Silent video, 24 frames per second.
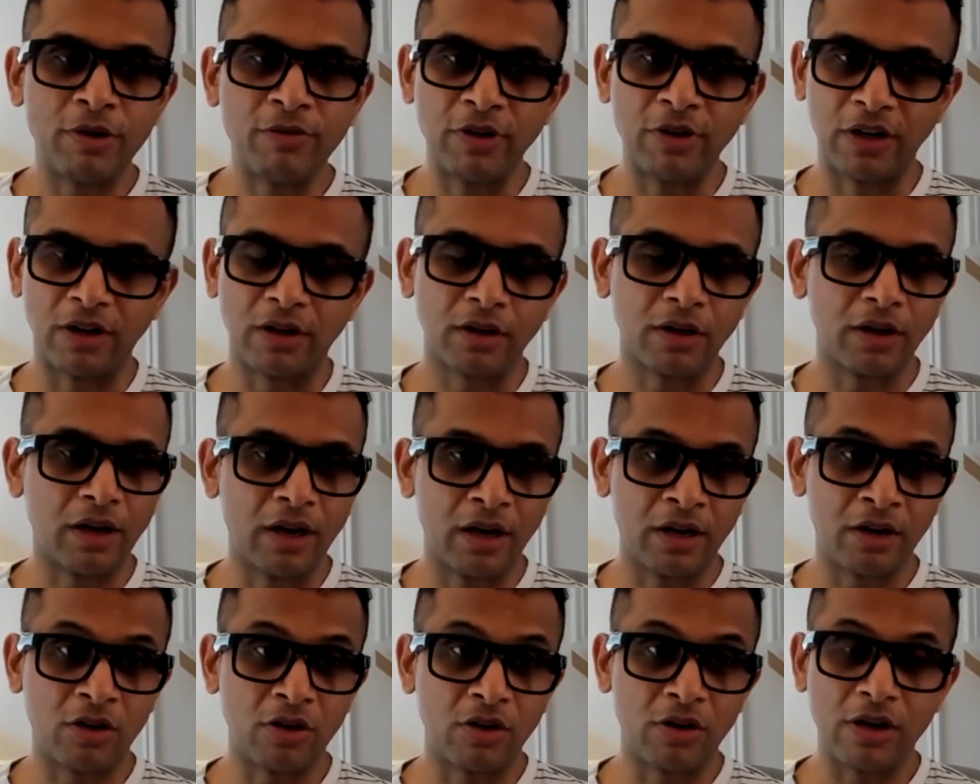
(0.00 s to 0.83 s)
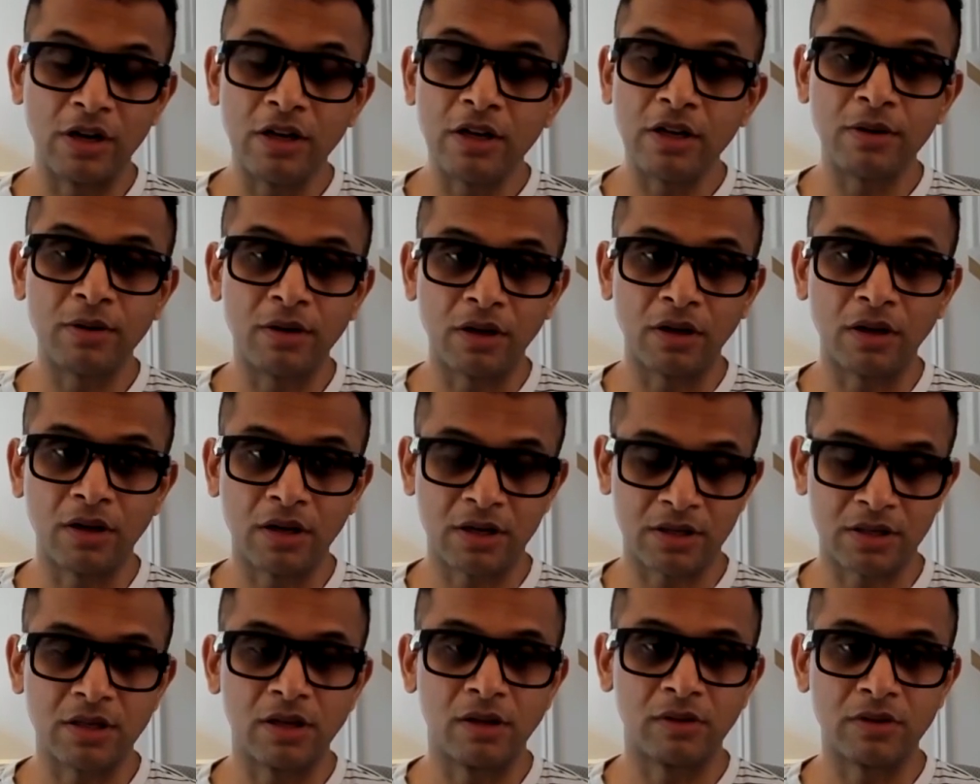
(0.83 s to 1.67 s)
pivot and to really
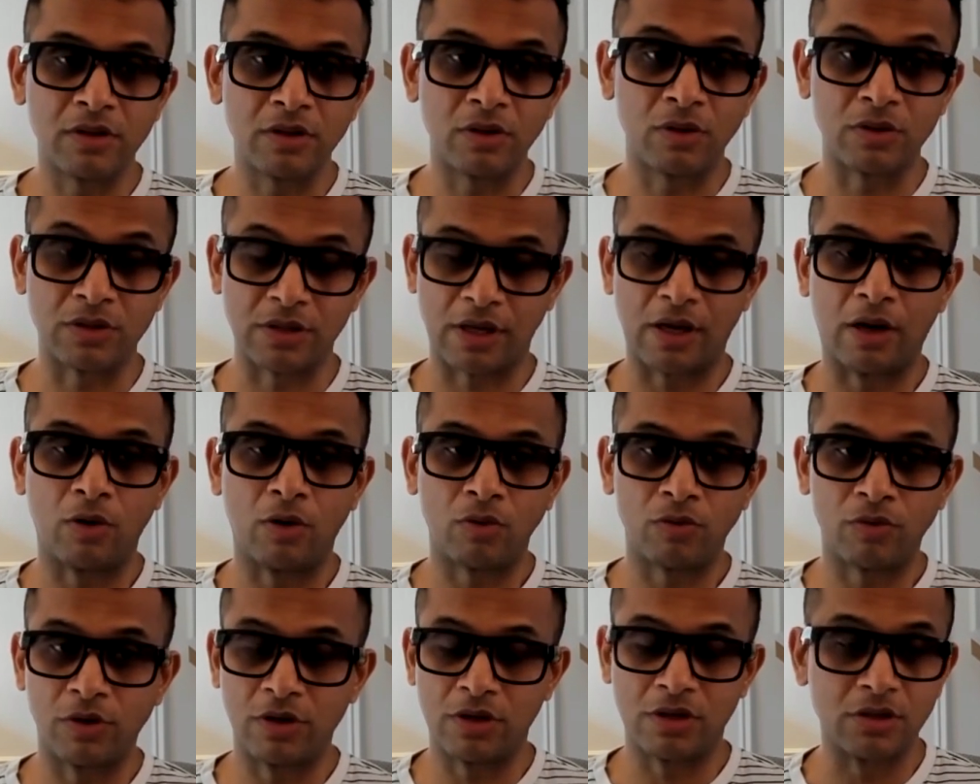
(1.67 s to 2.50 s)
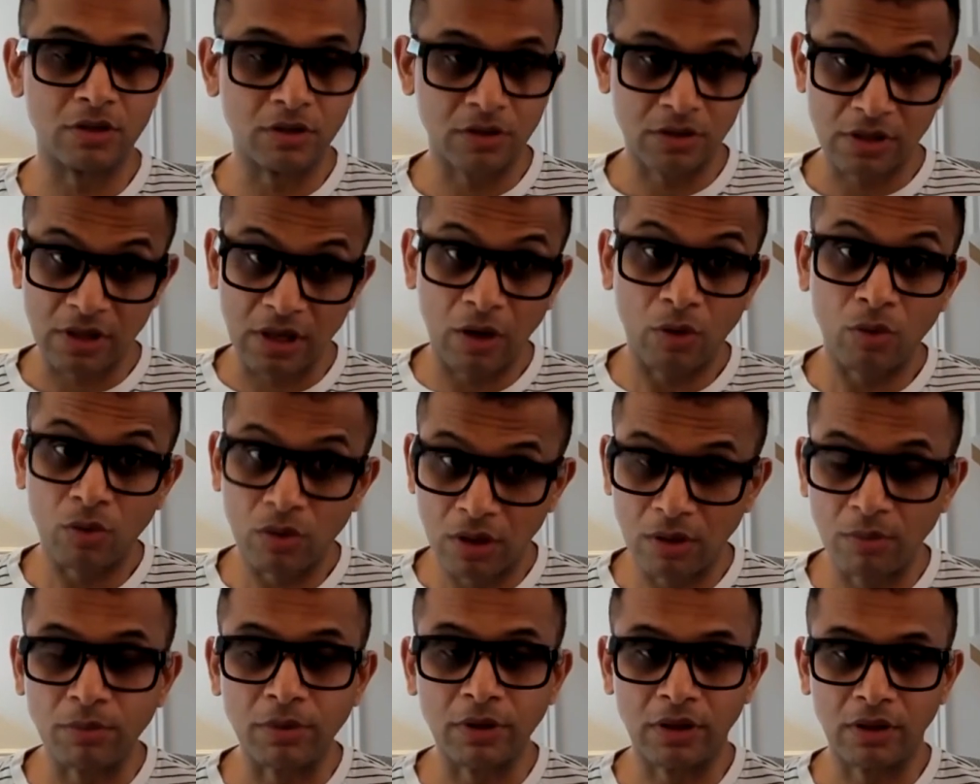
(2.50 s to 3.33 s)
turn ourselves into a scout first or
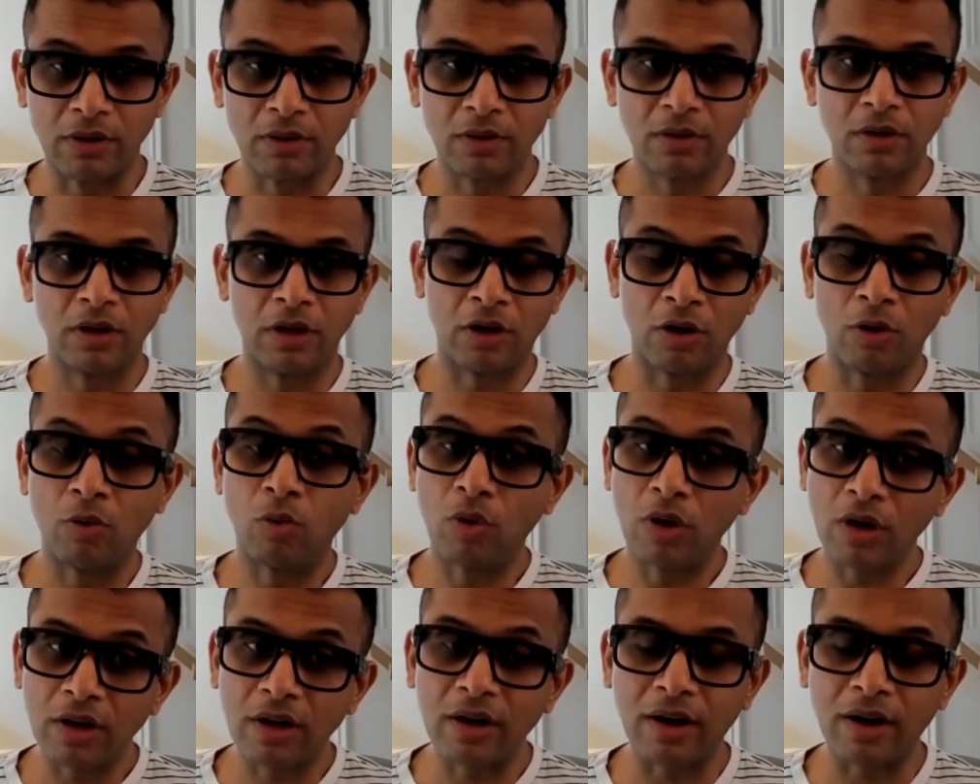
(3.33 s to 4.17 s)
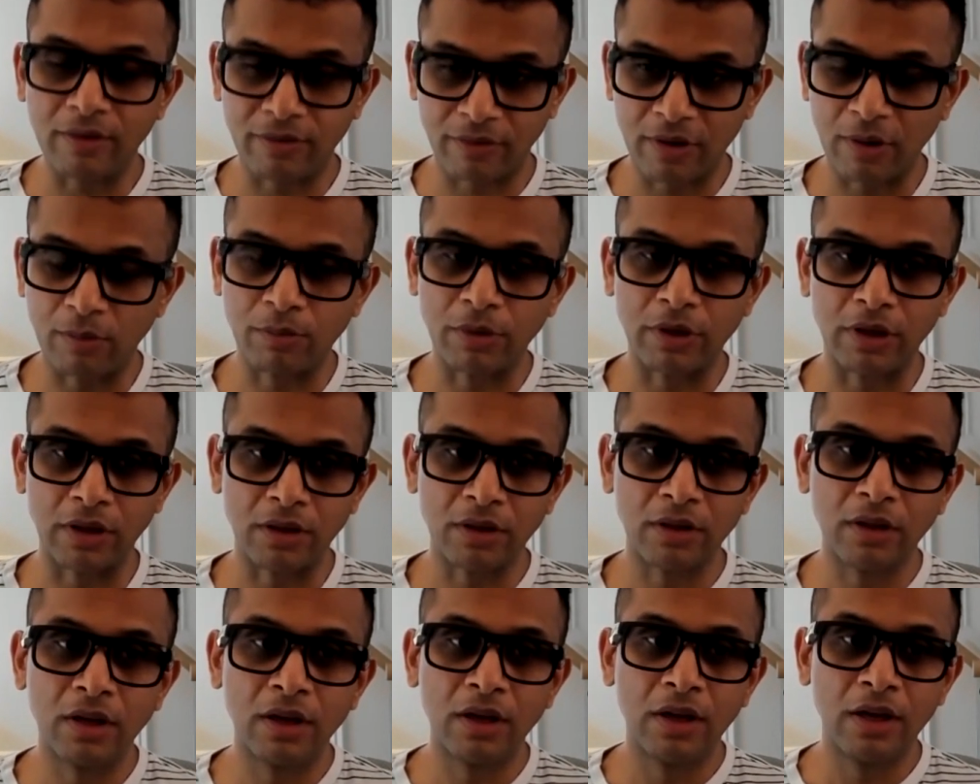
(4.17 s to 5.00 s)
scout company, into a work graph
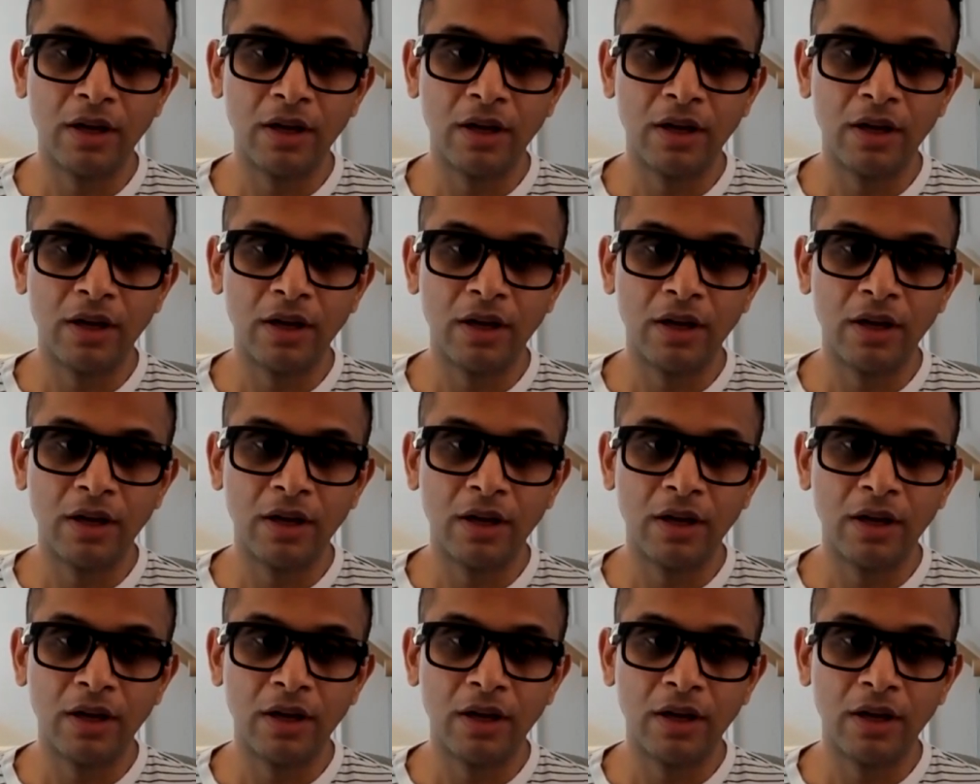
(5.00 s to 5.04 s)
company.